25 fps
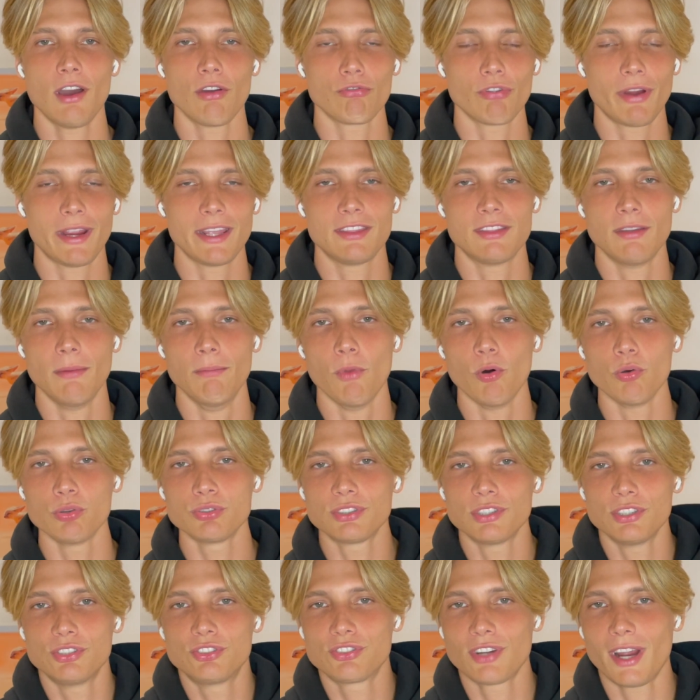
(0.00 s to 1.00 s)
ranked the most
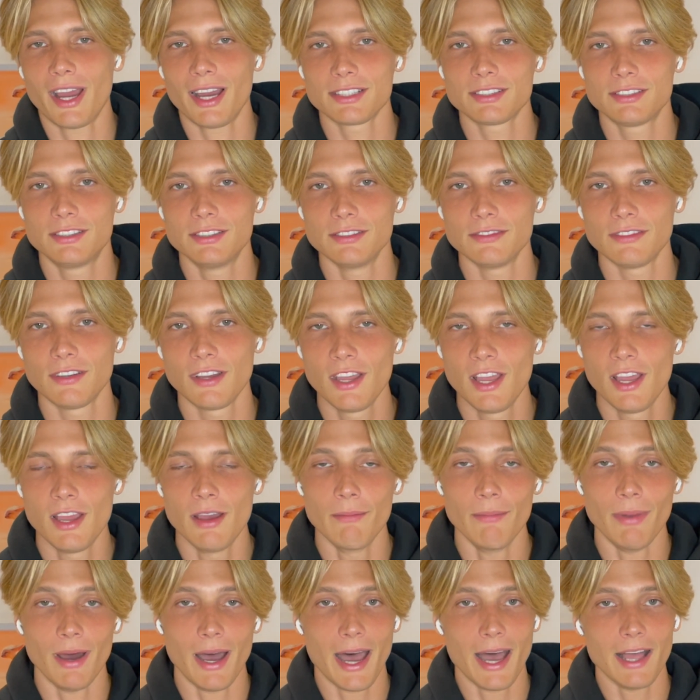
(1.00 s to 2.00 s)
attractive,
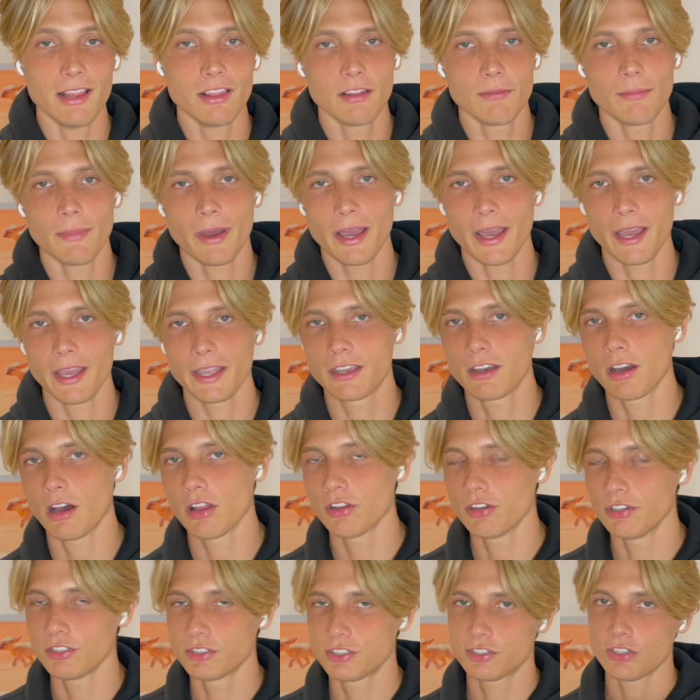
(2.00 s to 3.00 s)
but I love my eye
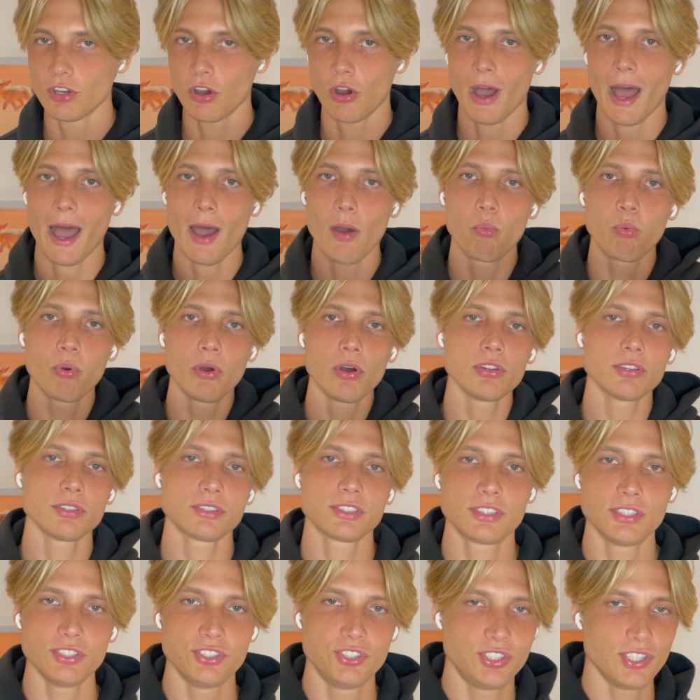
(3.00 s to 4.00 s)
color. So I will
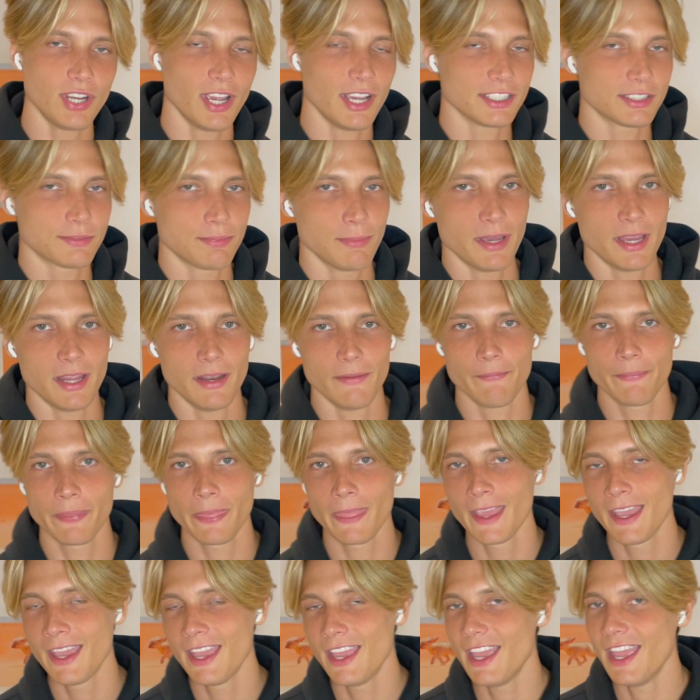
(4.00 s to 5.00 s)
suggest, man,
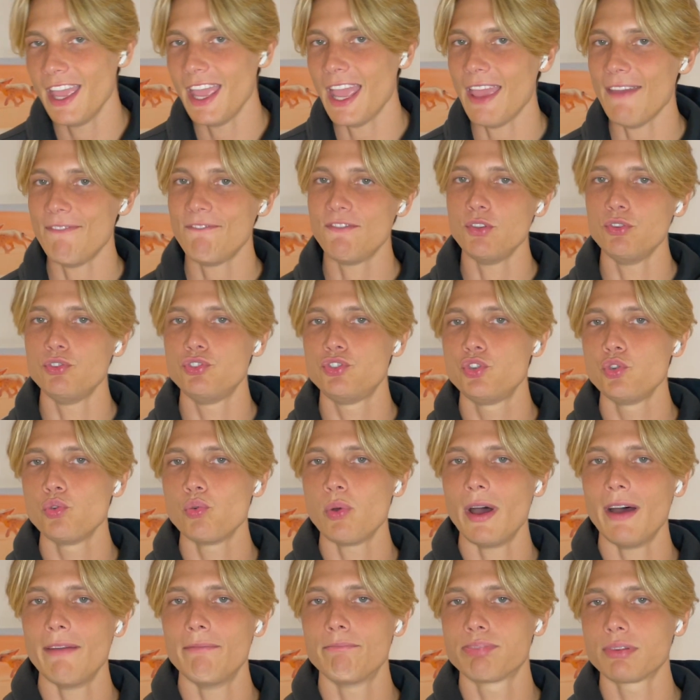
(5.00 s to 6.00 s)
if you do
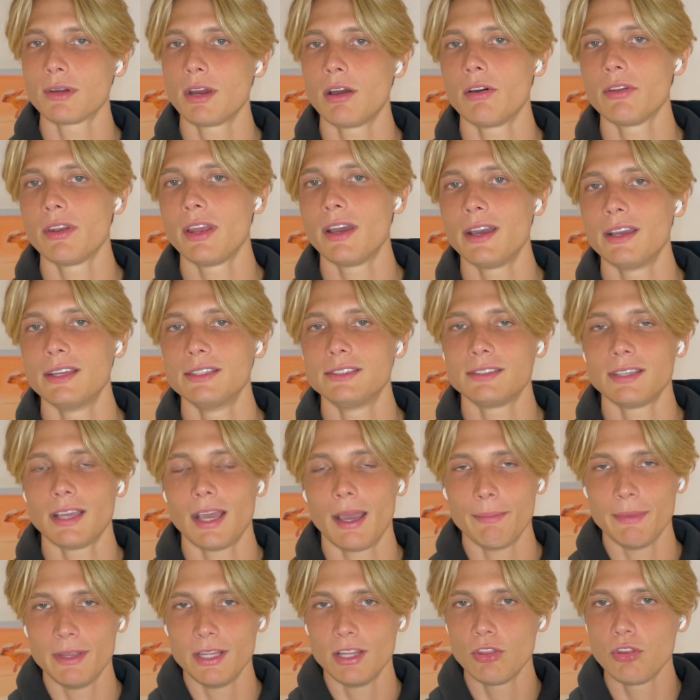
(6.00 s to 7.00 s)
have brown eyes, I
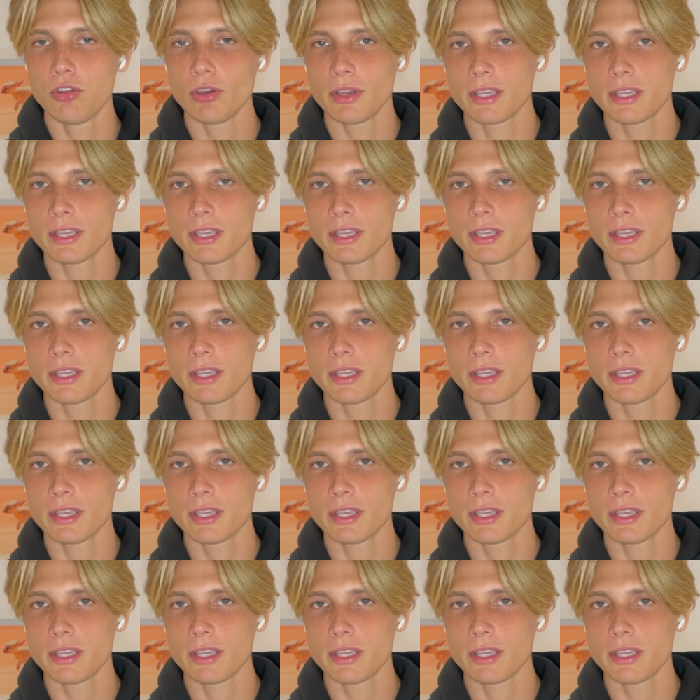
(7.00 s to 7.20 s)
mean, look